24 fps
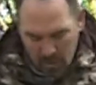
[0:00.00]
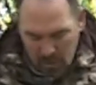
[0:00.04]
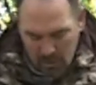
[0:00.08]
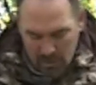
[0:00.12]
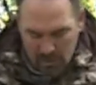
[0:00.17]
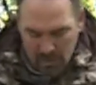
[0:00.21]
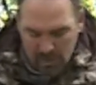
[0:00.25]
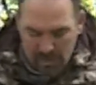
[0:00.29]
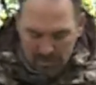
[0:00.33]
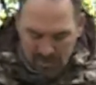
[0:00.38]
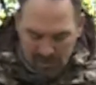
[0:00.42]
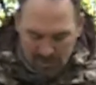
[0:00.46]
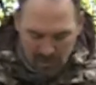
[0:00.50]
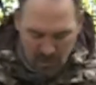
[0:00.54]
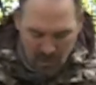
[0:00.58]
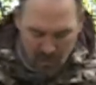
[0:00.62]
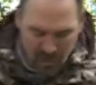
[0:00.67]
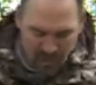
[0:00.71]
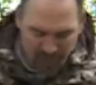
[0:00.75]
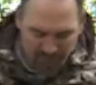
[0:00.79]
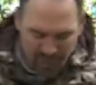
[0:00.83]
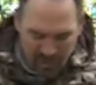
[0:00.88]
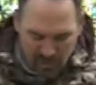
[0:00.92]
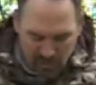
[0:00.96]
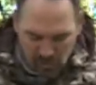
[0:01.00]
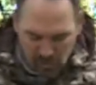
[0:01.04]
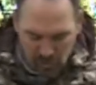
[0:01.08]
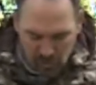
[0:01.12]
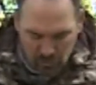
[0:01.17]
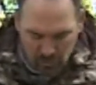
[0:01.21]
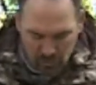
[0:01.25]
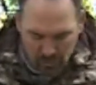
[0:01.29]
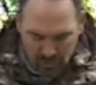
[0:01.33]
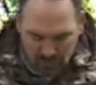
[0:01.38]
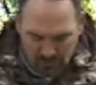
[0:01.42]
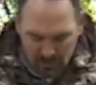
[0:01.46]
The ECR feature,
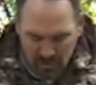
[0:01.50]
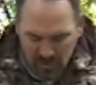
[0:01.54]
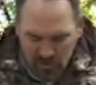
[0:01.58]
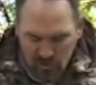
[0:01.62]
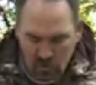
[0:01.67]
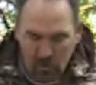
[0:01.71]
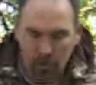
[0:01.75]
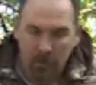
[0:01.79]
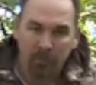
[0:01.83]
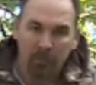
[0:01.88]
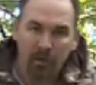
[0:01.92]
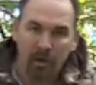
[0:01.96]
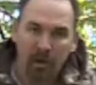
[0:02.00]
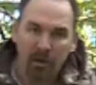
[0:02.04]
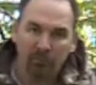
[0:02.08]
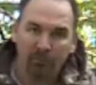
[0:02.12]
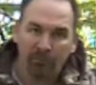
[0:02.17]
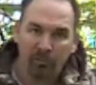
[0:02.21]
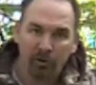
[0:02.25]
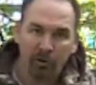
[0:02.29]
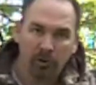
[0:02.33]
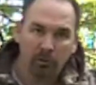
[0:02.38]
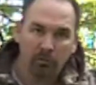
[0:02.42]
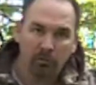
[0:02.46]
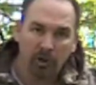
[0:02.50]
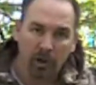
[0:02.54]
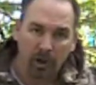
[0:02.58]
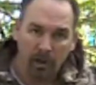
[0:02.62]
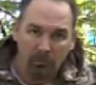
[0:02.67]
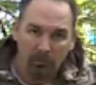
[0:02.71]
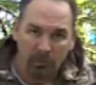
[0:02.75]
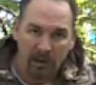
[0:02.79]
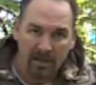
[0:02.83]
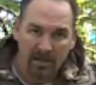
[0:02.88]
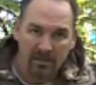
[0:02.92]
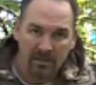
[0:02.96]
that's the Extreme Comfort gun
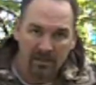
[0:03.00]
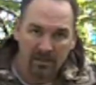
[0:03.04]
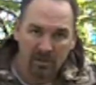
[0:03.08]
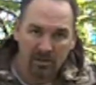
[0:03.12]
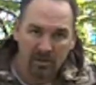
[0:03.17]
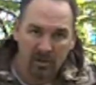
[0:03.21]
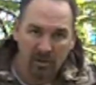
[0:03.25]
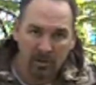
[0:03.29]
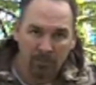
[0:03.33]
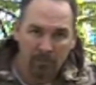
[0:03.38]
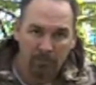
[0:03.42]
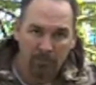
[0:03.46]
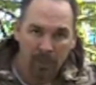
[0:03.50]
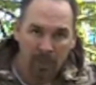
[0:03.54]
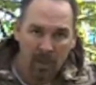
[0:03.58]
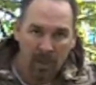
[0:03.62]
rest system